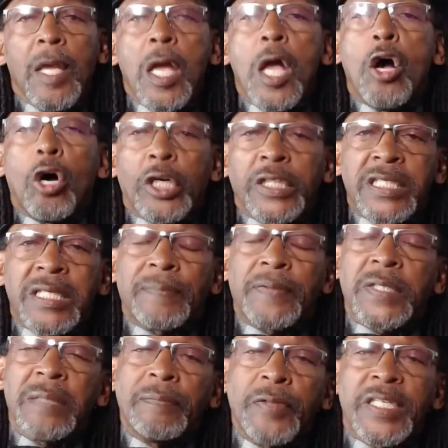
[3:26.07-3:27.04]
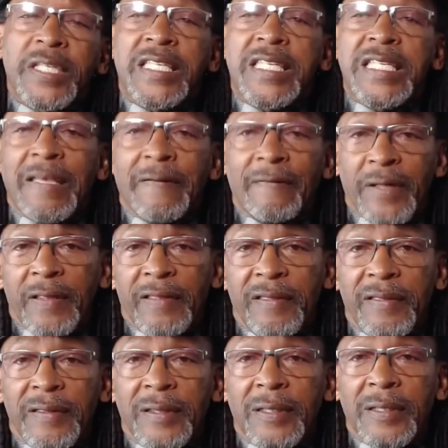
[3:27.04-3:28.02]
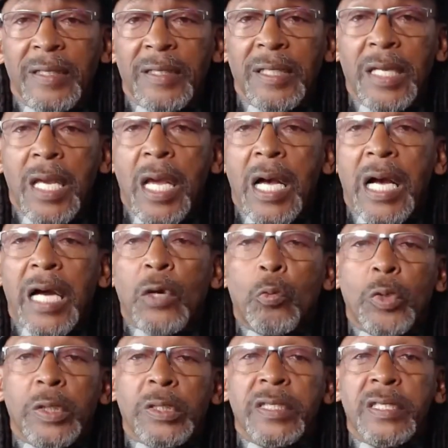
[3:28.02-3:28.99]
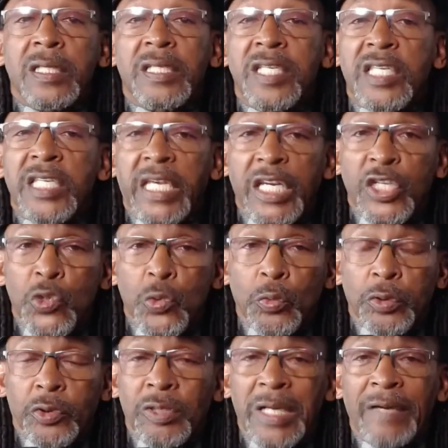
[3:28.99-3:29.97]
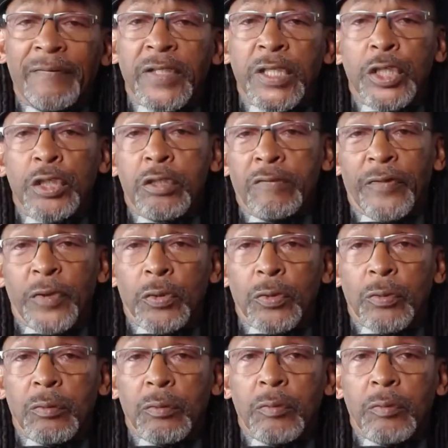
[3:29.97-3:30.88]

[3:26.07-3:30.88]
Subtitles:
On September the 7th, I was scheduled to have an interview